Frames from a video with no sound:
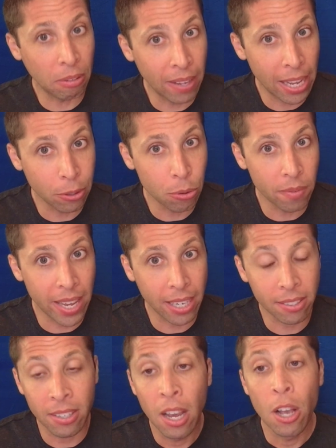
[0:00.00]
value of
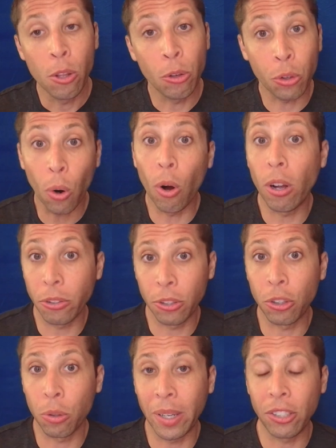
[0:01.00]
x, those are all
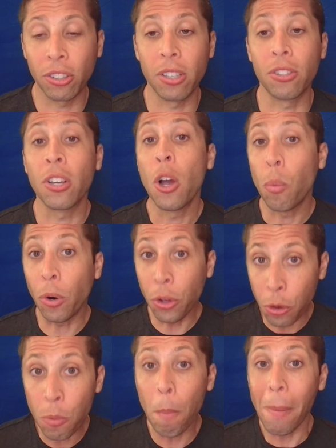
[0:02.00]
situations where
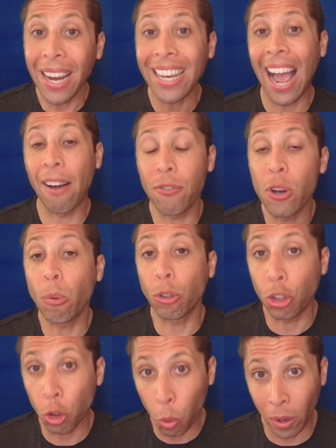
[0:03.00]
you might have no
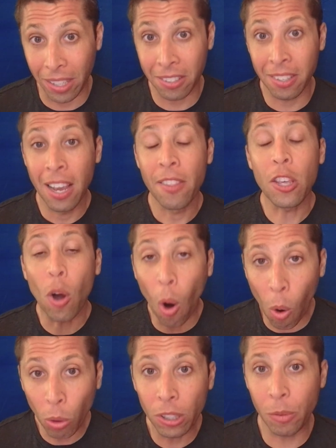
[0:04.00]
choice. The
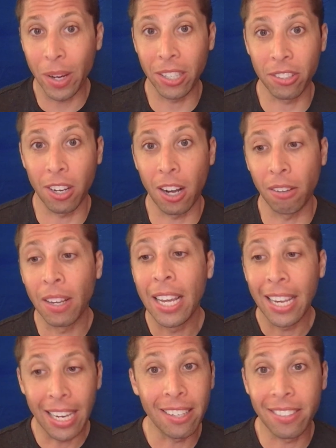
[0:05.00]
only way to solve
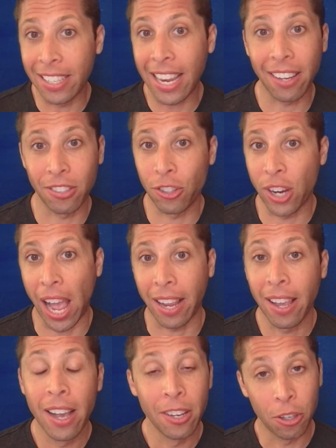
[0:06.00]
is to guess and check.
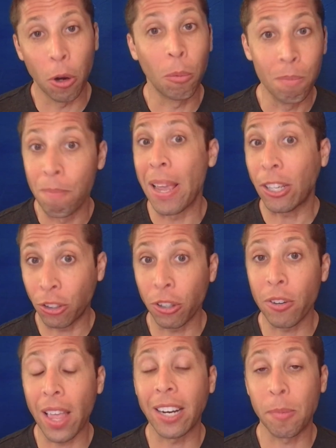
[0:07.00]
So make sure
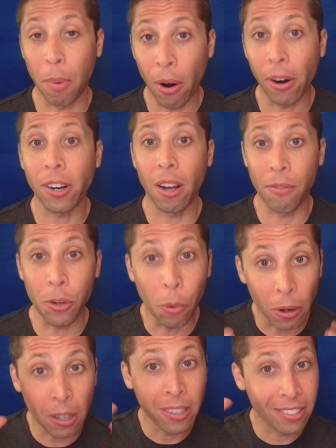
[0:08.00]
that is part of
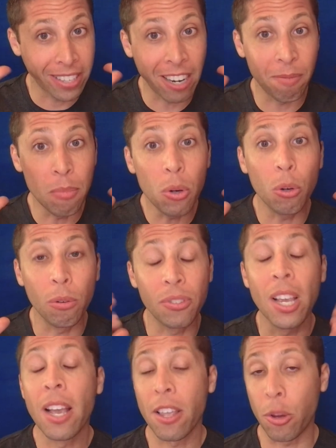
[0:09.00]
your set of moves
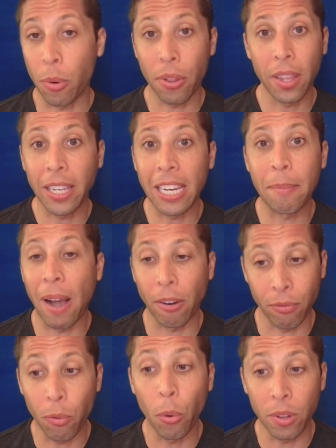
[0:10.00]
that you are thinking about
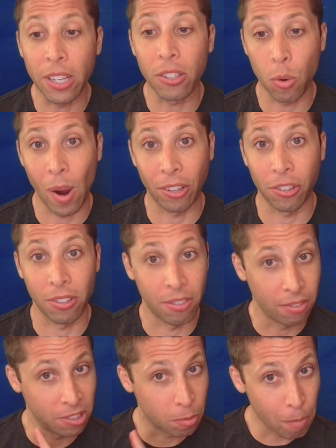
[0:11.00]
for these questions,
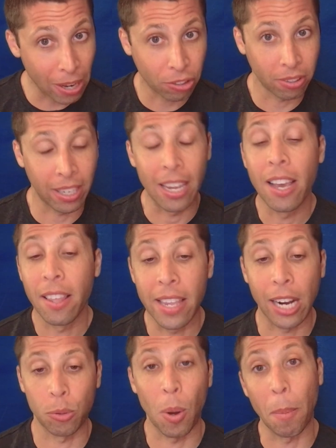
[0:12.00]
especially the
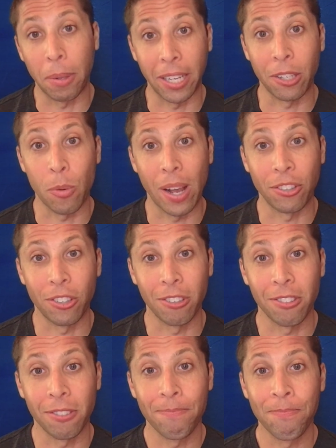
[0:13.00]
xy plane questions.